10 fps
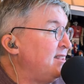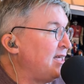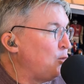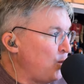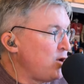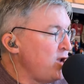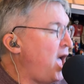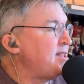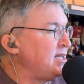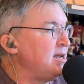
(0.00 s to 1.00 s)
Like we're
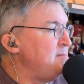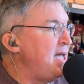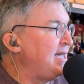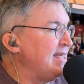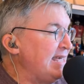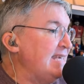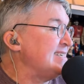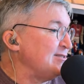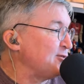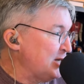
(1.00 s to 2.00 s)
not going to make it
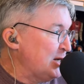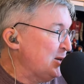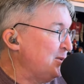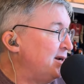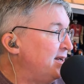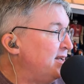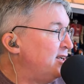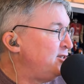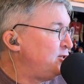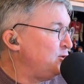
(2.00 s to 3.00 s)
easy for you
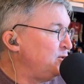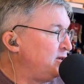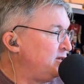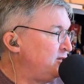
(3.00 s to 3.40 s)
to